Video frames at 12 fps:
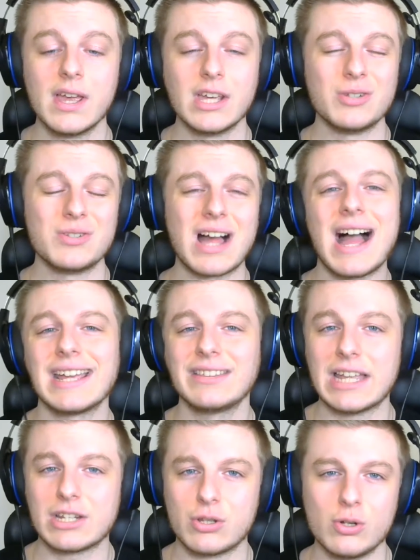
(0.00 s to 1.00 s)
You die in
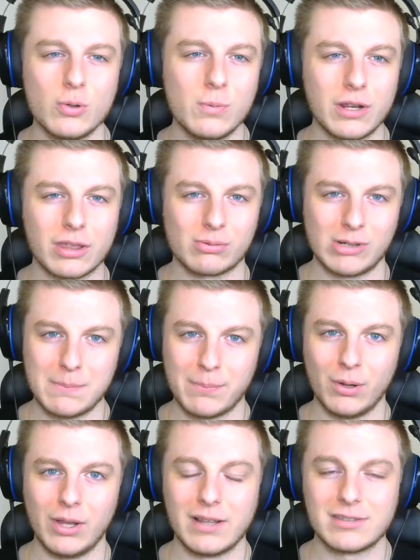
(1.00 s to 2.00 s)
like 2 to 3
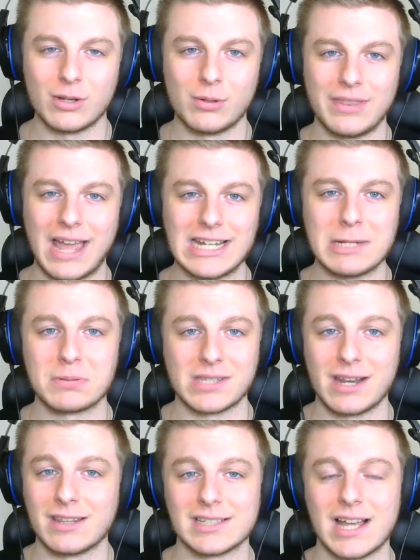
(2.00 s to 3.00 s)
bullets, so
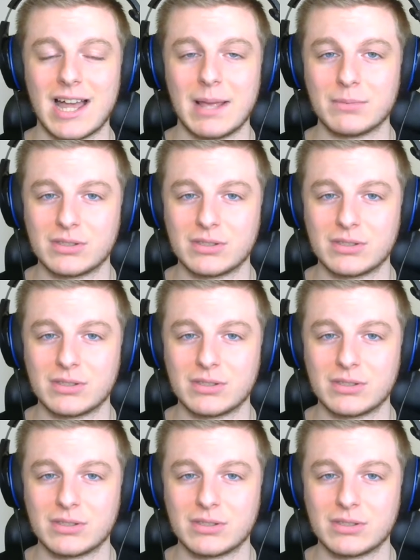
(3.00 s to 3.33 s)
90% of the time.